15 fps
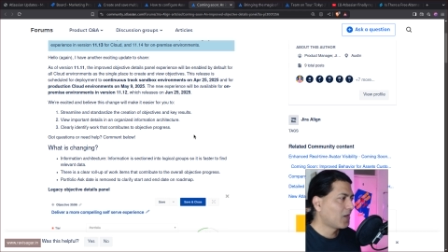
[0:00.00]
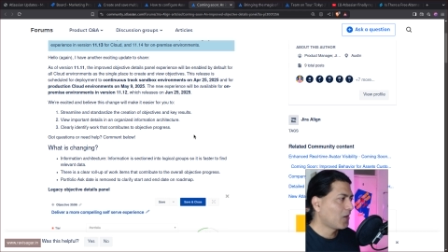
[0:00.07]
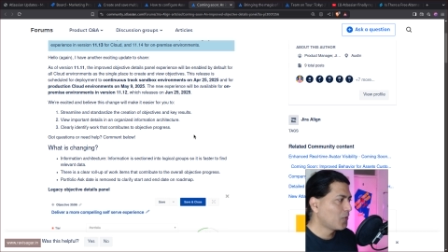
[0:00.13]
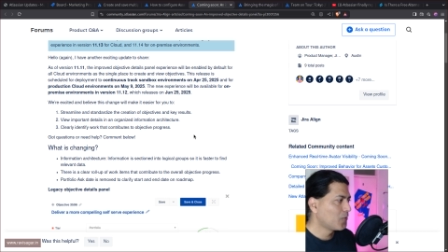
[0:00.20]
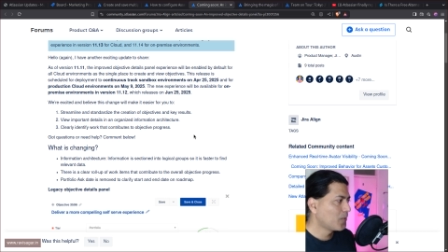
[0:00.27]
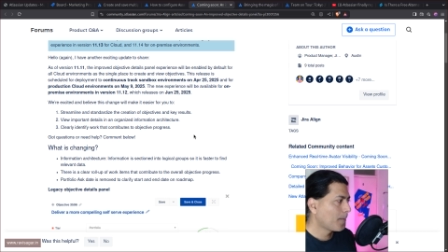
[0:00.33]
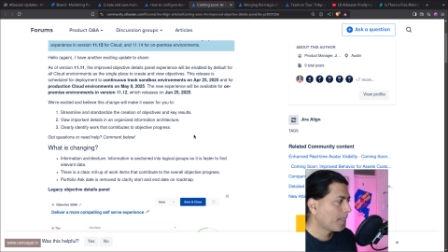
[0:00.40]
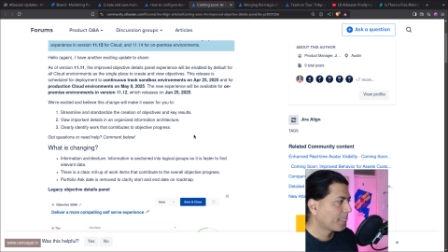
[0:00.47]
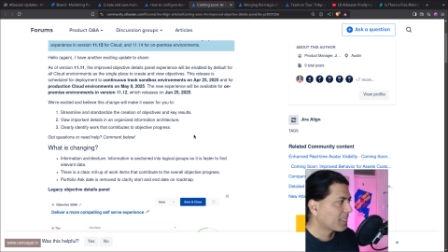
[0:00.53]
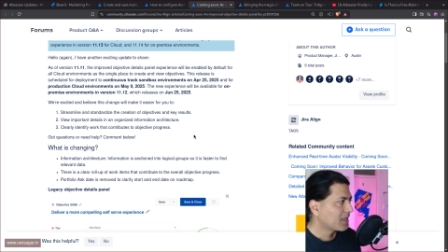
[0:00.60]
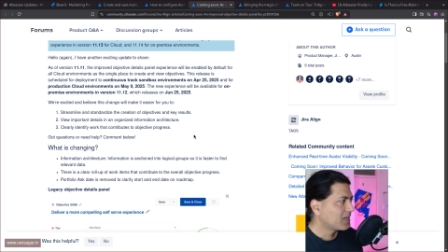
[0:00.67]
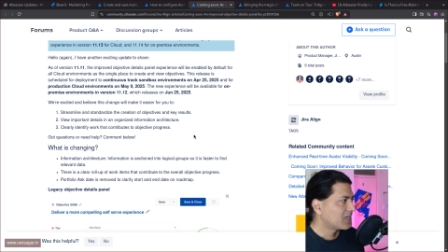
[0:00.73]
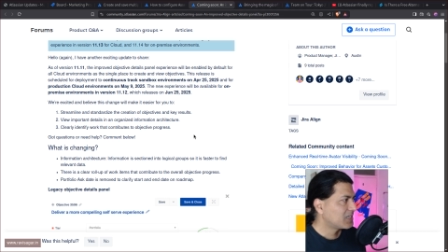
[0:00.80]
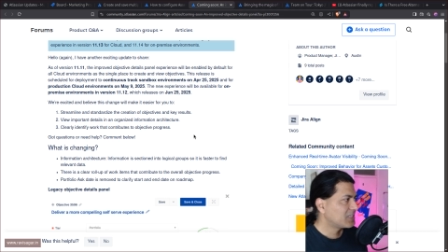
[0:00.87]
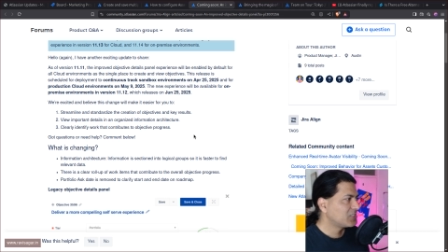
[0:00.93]
Now,
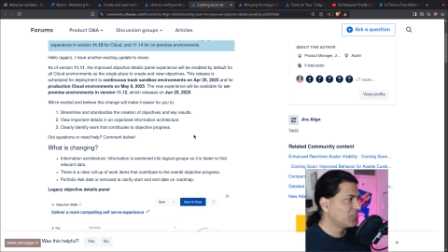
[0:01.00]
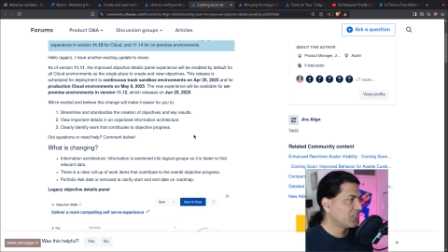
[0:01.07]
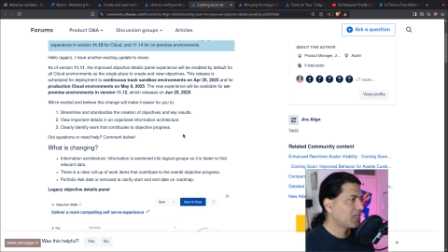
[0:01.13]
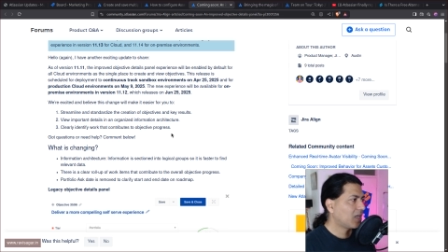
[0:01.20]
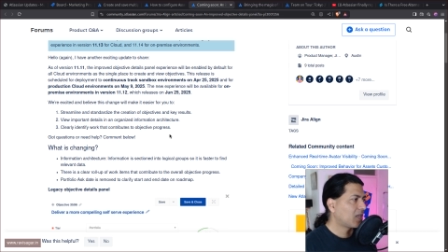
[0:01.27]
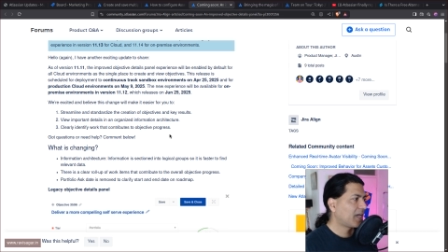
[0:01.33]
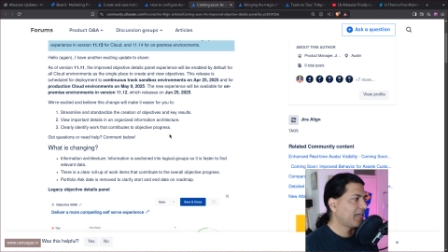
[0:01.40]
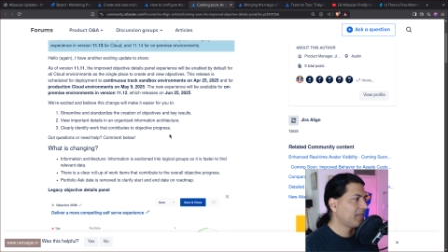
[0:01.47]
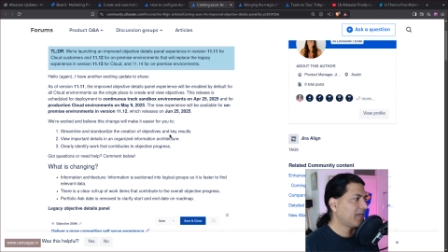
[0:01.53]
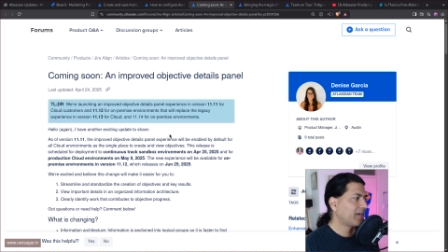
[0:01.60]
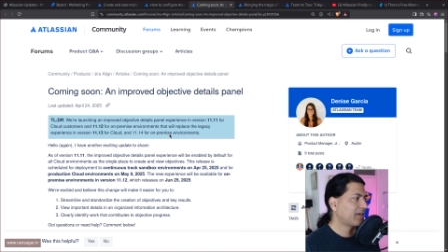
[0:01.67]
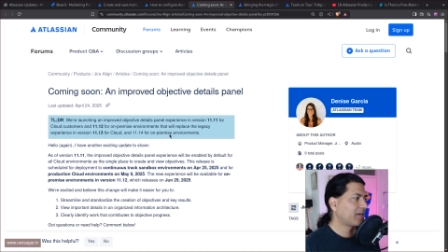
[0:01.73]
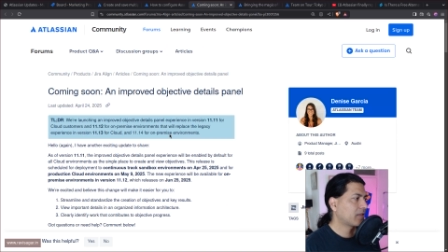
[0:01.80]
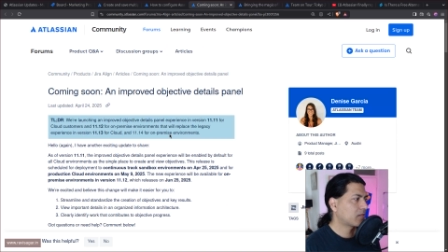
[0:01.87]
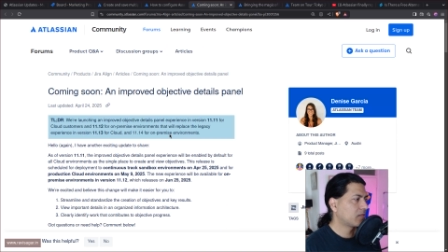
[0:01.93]
Jira Align
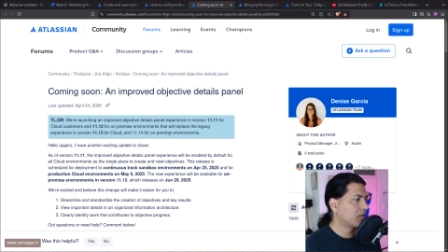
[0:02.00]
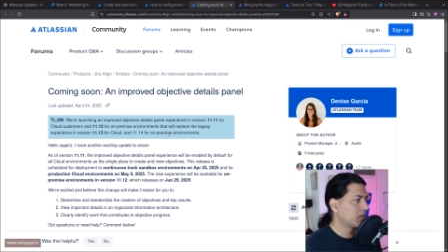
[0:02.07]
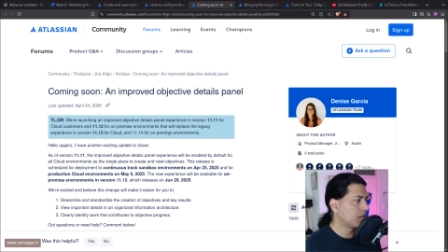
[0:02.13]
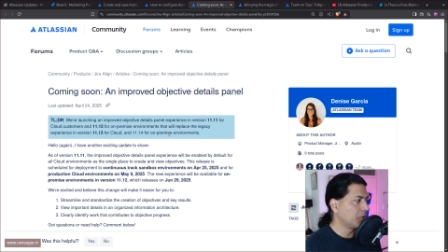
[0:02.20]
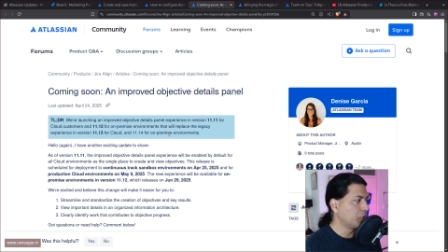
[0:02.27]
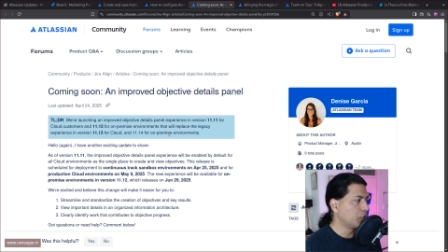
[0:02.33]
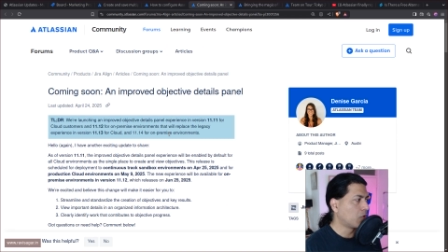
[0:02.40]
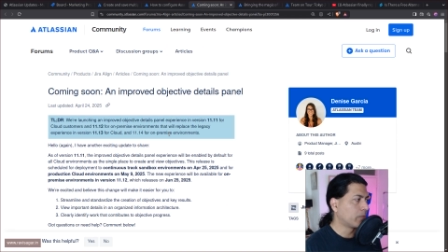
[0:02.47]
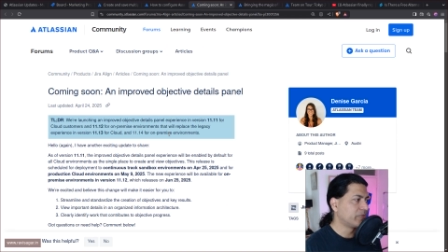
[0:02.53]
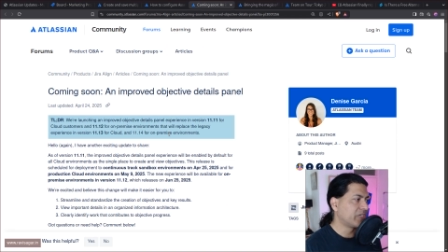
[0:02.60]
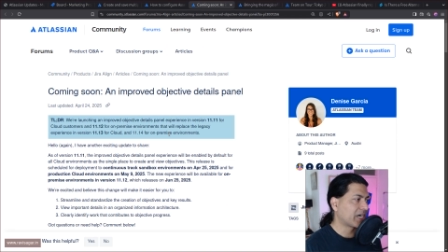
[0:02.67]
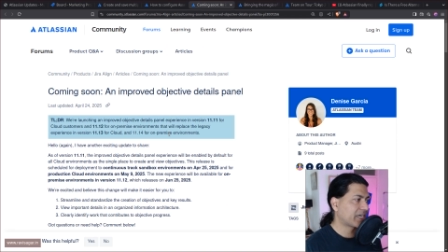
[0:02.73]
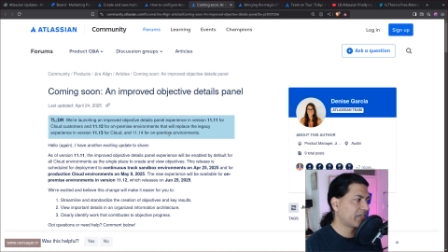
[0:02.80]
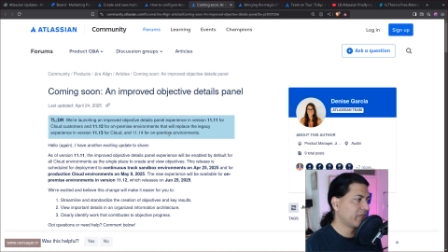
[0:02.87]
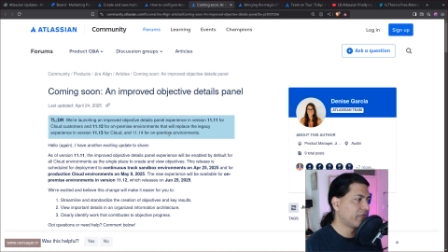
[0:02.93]
has this new
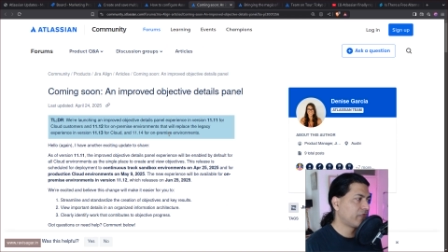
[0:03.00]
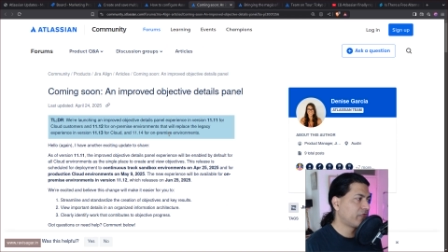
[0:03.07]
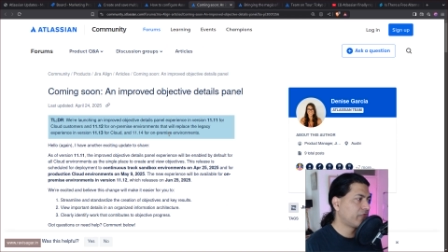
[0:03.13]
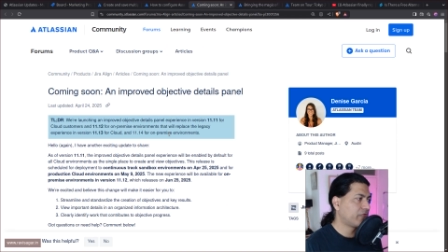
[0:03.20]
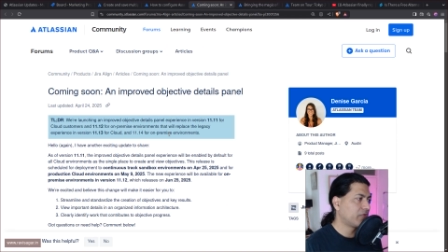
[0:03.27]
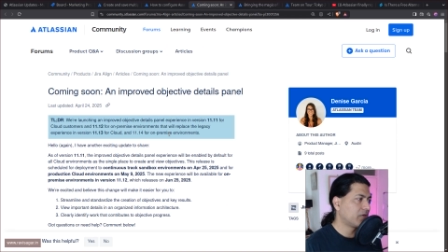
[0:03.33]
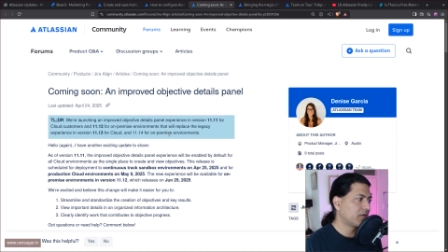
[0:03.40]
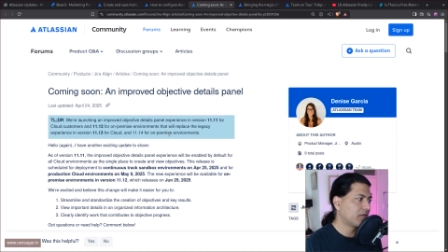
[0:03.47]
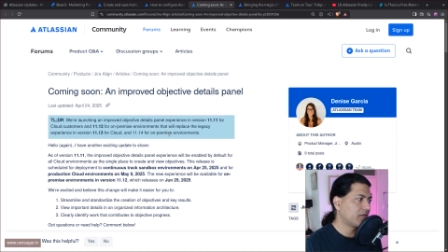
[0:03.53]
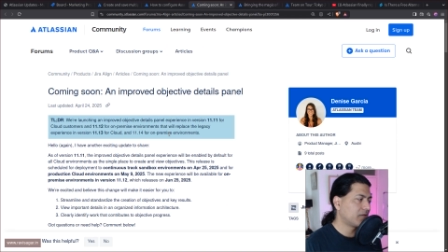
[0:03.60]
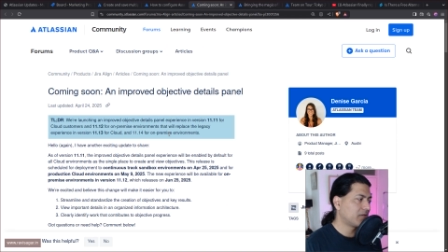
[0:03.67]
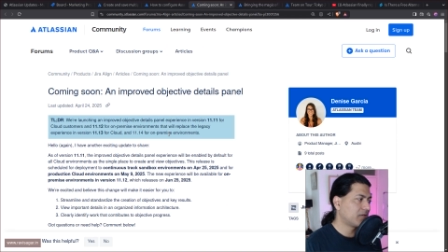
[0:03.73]
objective